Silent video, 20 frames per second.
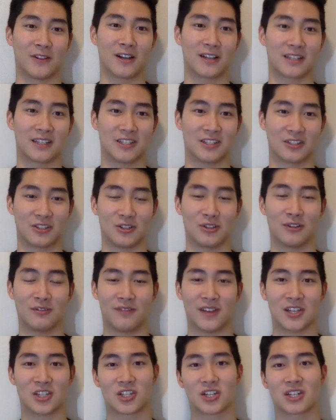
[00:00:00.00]
luck in your new
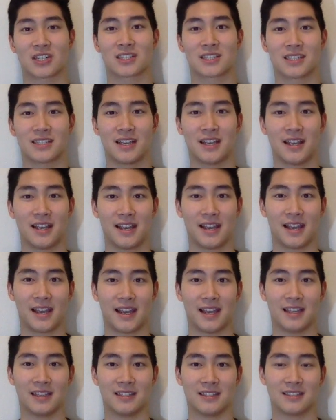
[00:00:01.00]
adventures.
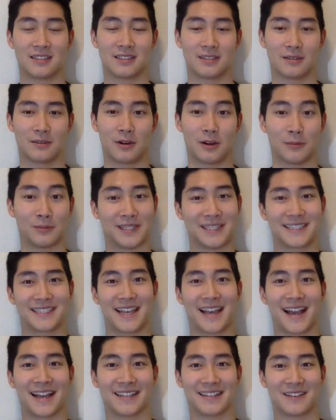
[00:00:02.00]
And please
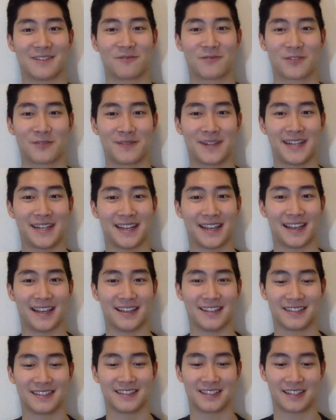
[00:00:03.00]
say hi to them for me,
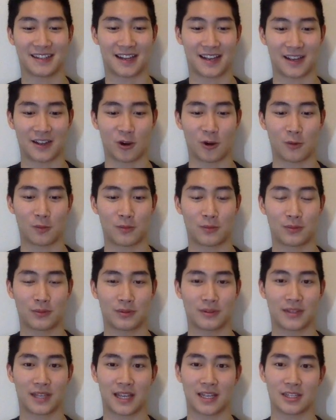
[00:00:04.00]
and I hope
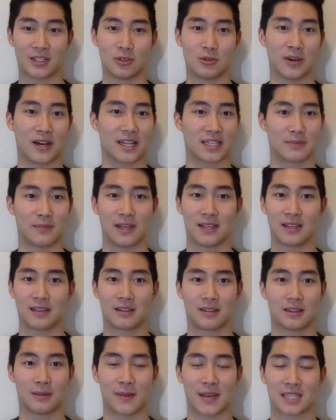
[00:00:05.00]
that you guys make
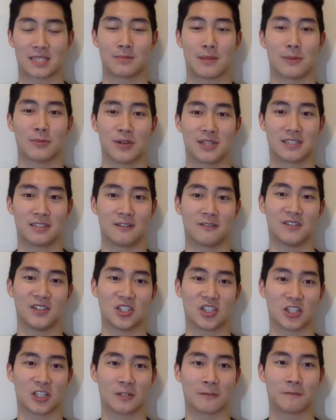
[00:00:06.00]
the best memories in the
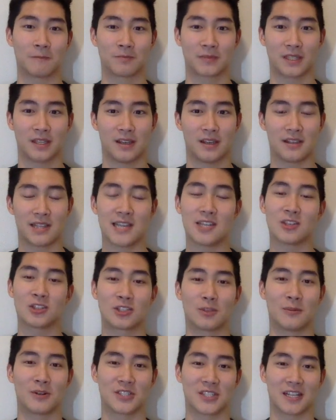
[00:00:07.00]
future. Thank you so much